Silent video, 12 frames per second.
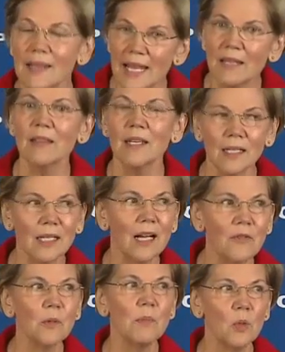they think
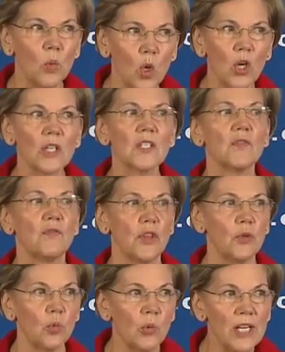government works for
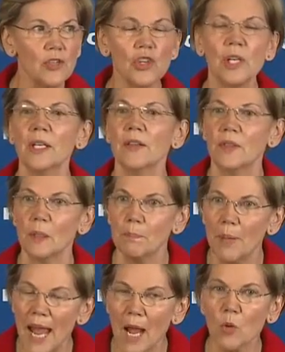the rich, the
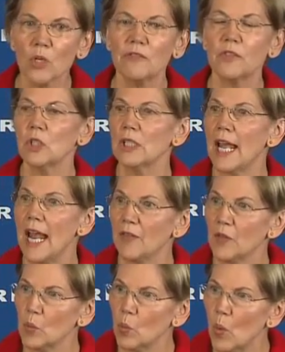powerful,
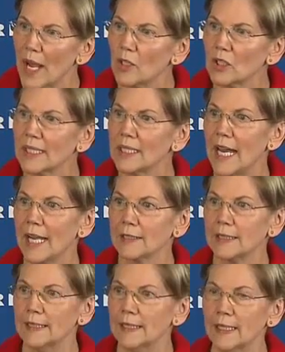and the
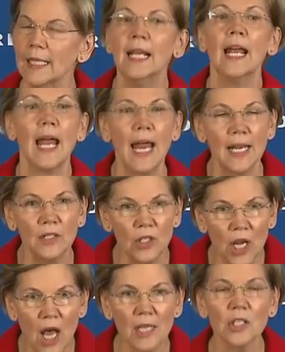well-connected, and
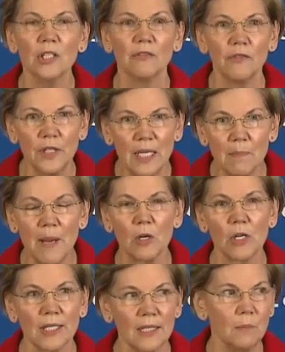not for the
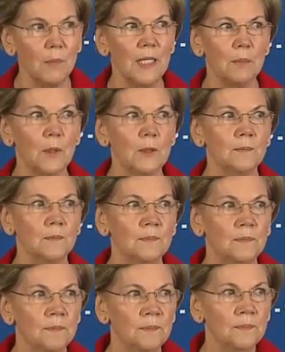American people.
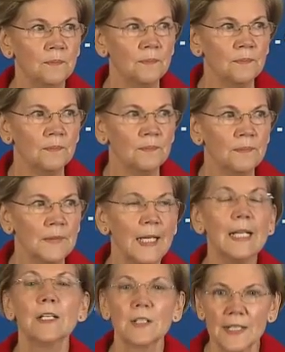
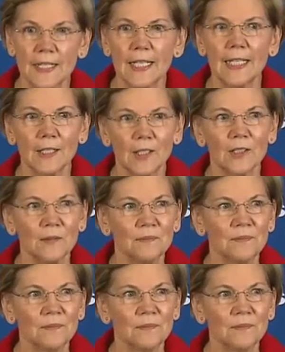And here's the kicker.